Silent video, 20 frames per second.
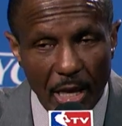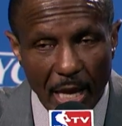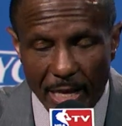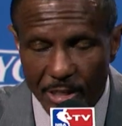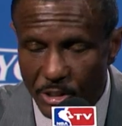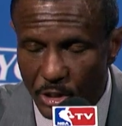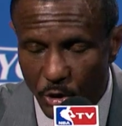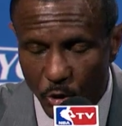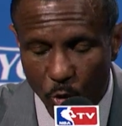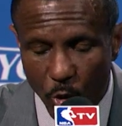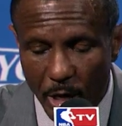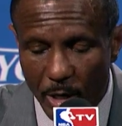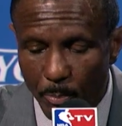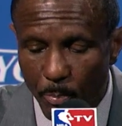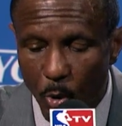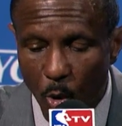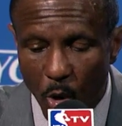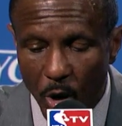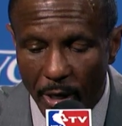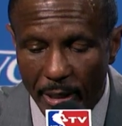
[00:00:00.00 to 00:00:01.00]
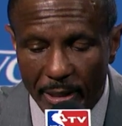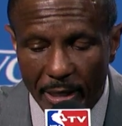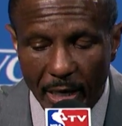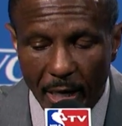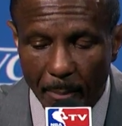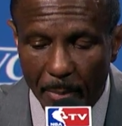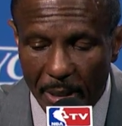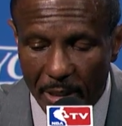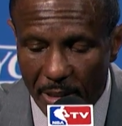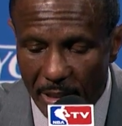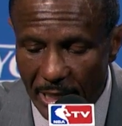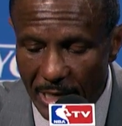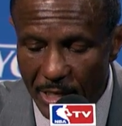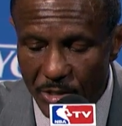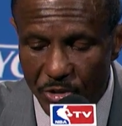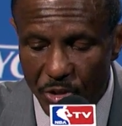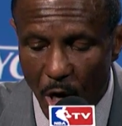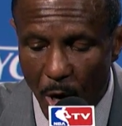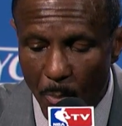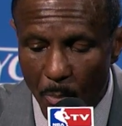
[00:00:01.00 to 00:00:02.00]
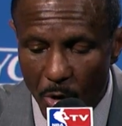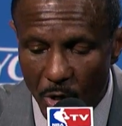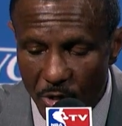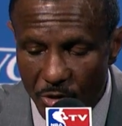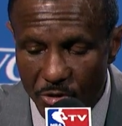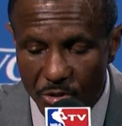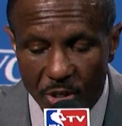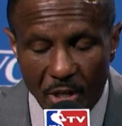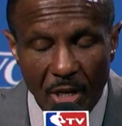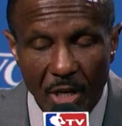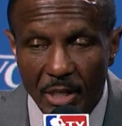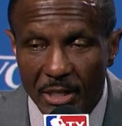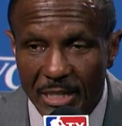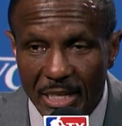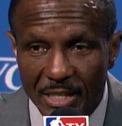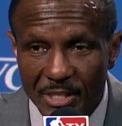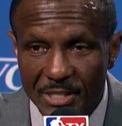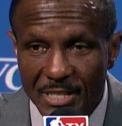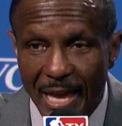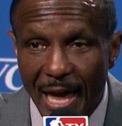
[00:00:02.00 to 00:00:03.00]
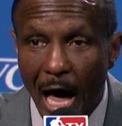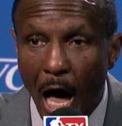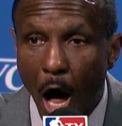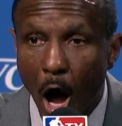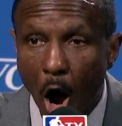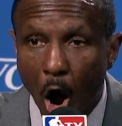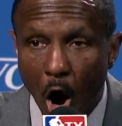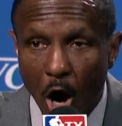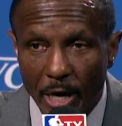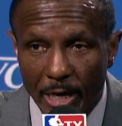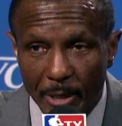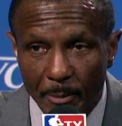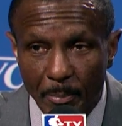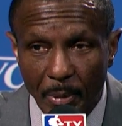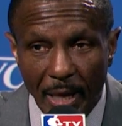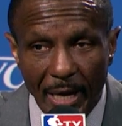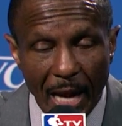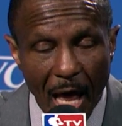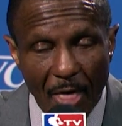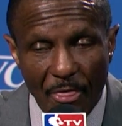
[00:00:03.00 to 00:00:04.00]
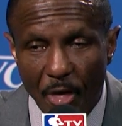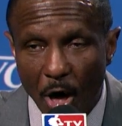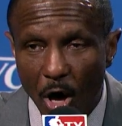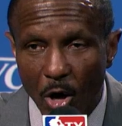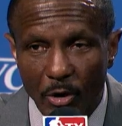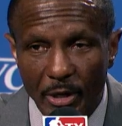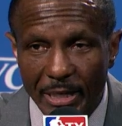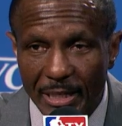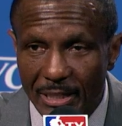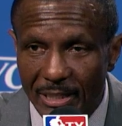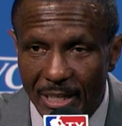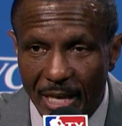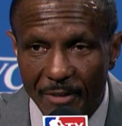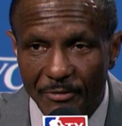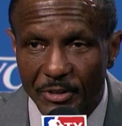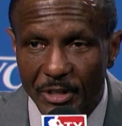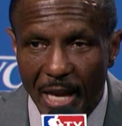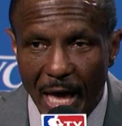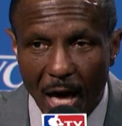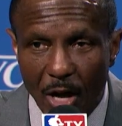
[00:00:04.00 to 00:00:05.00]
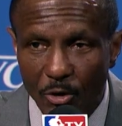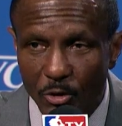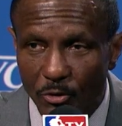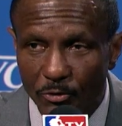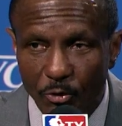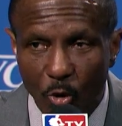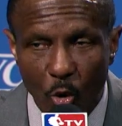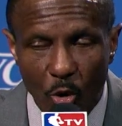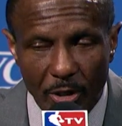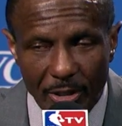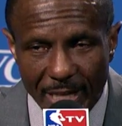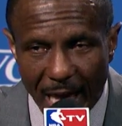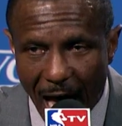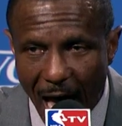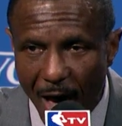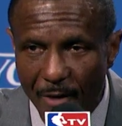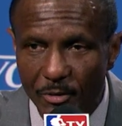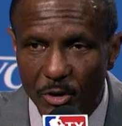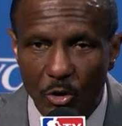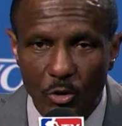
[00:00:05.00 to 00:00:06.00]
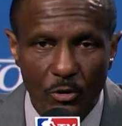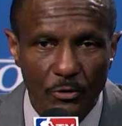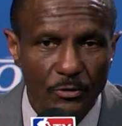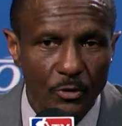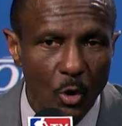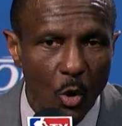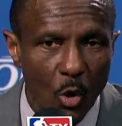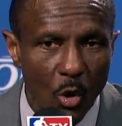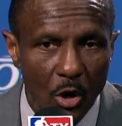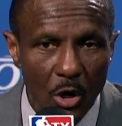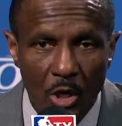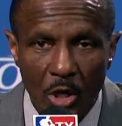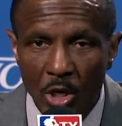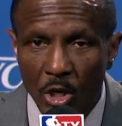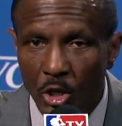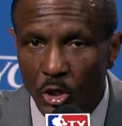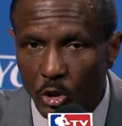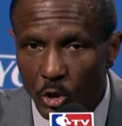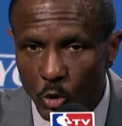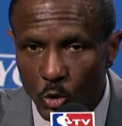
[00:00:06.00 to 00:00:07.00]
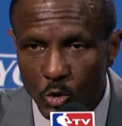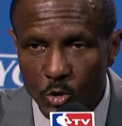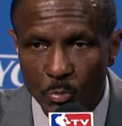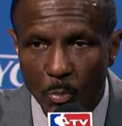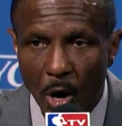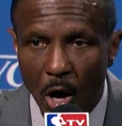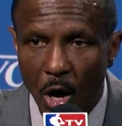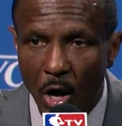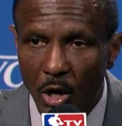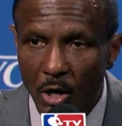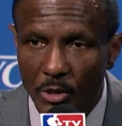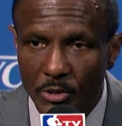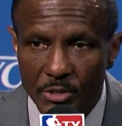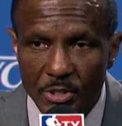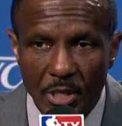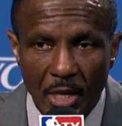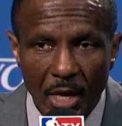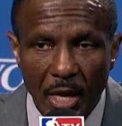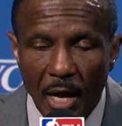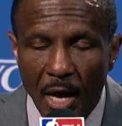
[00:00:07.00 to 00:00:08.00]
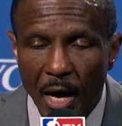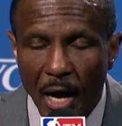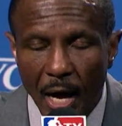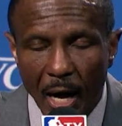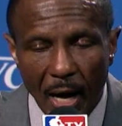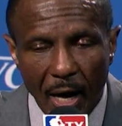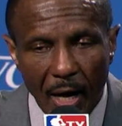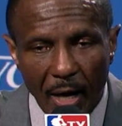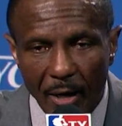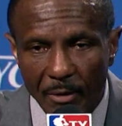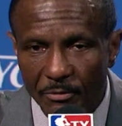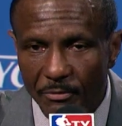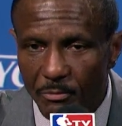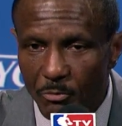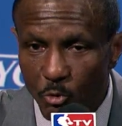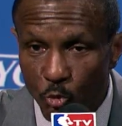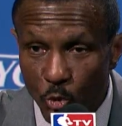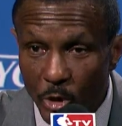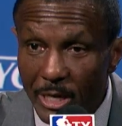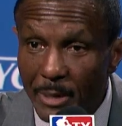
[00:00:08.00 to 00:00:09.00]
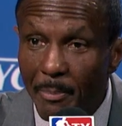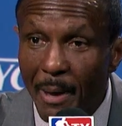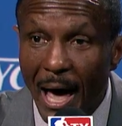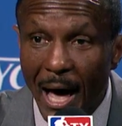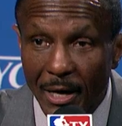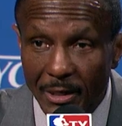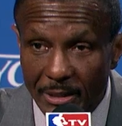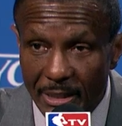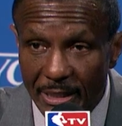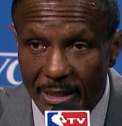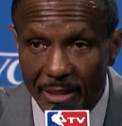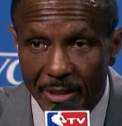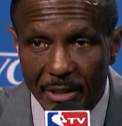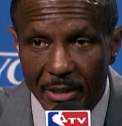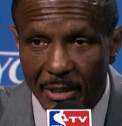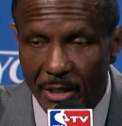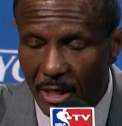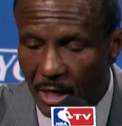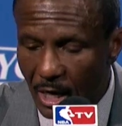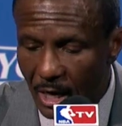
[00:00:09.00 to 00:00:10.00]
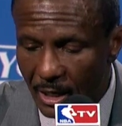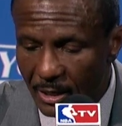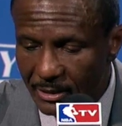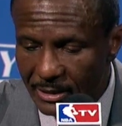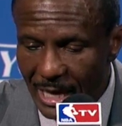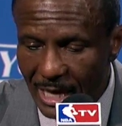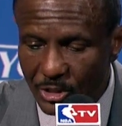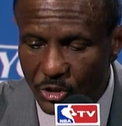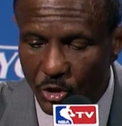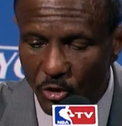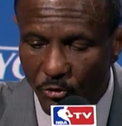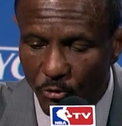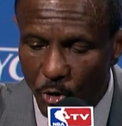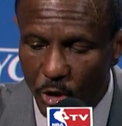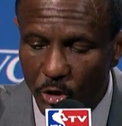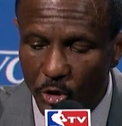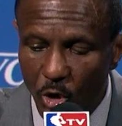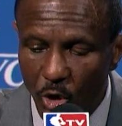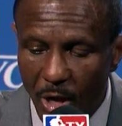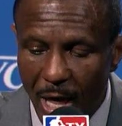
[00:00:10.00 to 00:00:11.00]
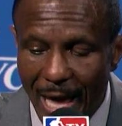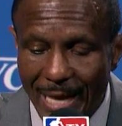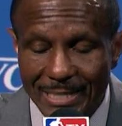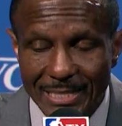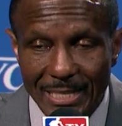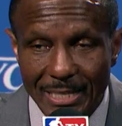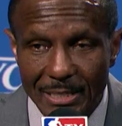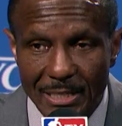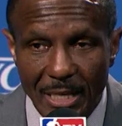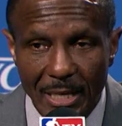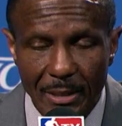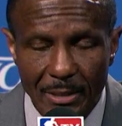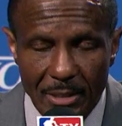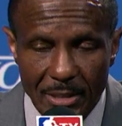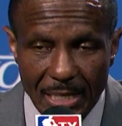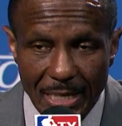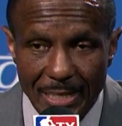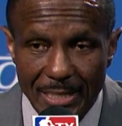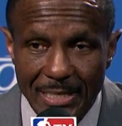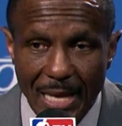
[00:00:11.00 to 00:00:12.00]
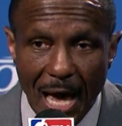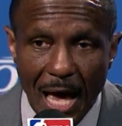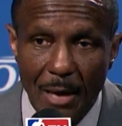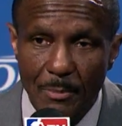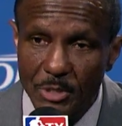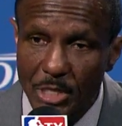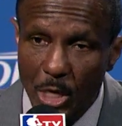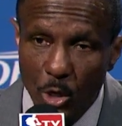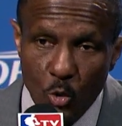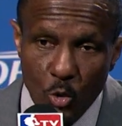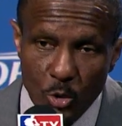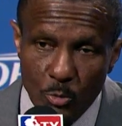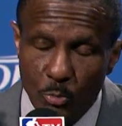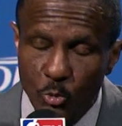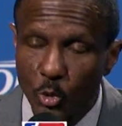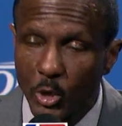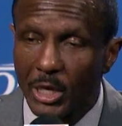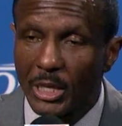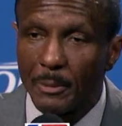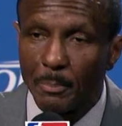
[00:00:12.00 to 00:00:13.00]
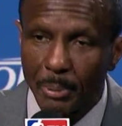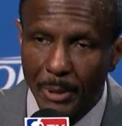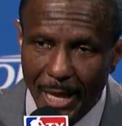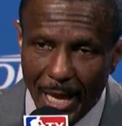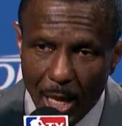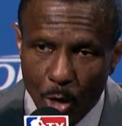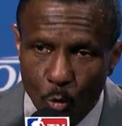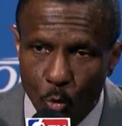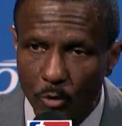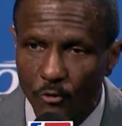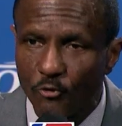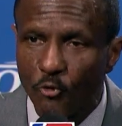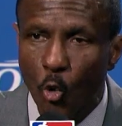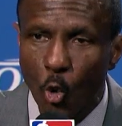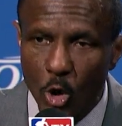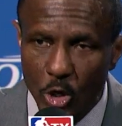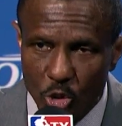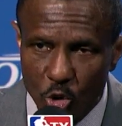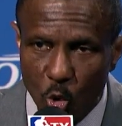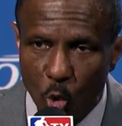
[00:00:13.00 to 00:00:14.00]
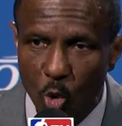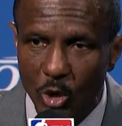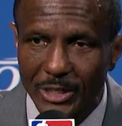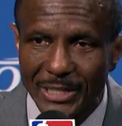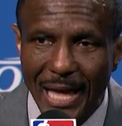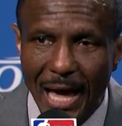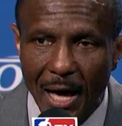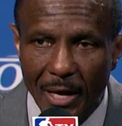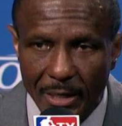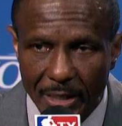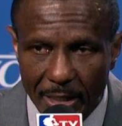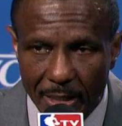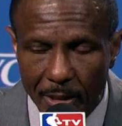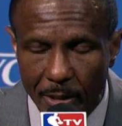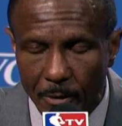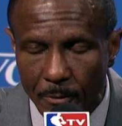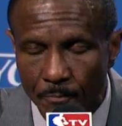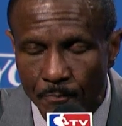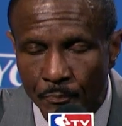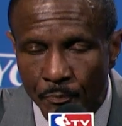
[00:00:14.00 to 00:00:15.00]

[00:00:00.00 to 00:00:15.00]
That's a great point. I mean, his numbers didn't say how hard he played. I thought he left it out on the floor, diving on the floor, loose balls, rebounding, got to the free throw line 10 times. He was really playing with force going downhill.